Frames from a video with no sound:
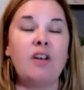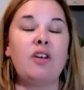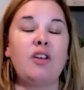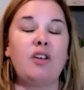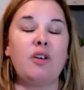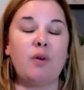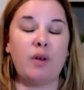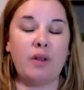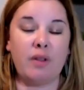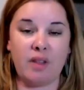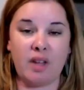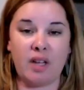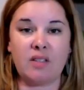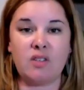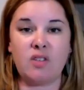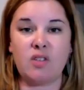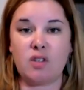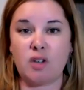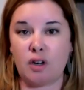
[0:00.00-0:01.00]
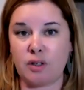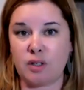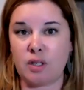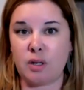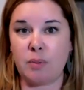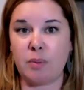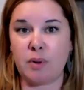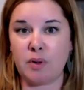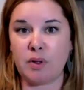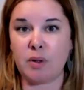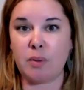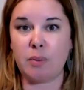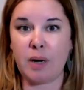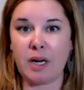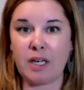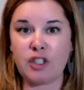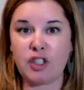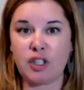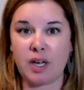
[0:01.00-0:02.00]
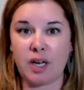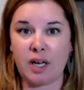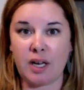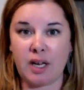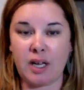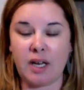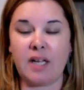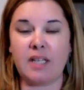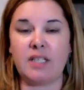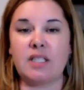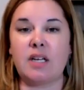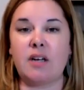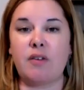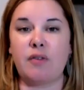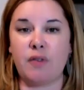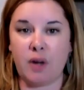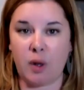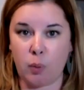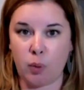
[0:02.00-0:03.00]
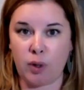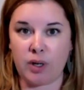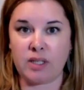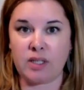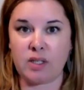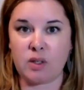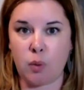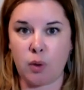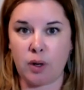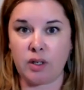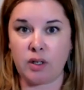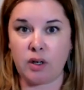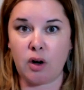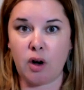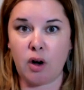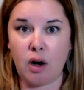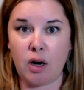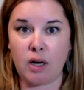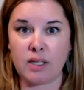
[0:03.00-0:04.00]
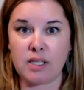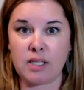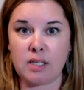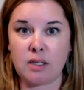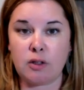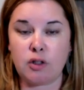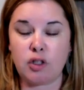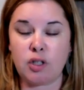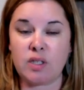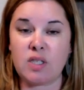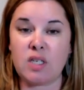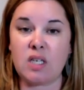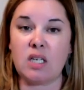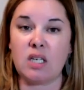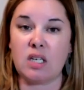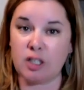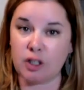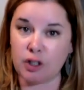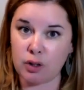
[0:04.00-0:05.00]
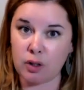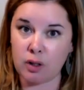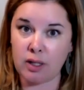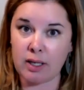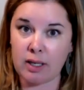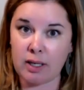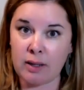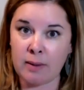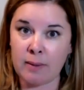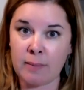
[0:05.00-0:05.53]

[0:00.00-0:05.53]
you can then start to build a budget and identify what it's going to cost just initially,